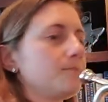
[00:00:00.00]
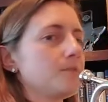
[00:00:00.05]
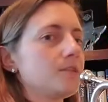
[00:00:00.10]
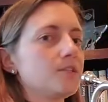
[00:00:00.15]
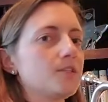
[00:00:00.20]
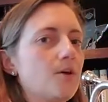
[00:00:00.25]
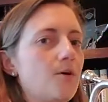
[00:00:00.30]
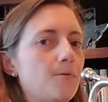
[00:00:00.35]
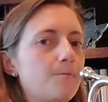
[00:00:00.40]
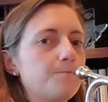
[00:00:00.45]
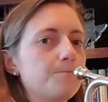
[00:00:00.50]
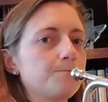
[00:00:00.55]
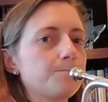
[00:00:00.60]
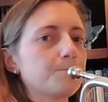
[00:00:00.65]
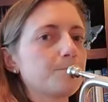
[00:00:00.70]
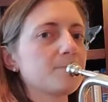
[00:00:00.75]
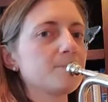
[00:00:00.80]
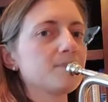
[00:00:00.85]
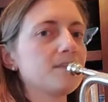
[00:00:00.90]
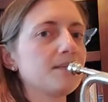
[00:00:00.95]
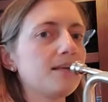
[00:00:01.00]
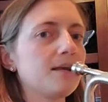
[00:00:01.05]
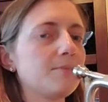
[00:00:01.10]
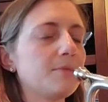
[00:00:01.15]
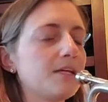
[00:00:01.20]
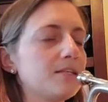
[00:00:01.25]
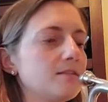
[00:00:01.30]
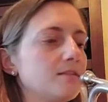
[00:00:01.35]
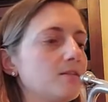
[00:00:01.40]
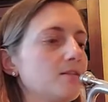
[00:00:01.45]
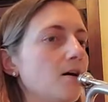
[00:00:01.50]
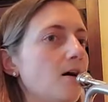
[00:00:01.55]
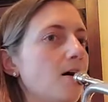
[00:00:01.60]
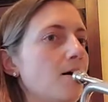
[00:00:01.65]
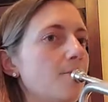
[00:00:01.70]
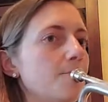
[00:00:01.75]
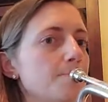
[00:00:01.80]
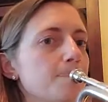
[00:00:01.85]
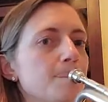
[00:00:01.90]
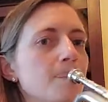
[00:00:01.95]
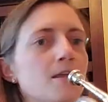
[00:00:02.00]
So sitting up nice and tall.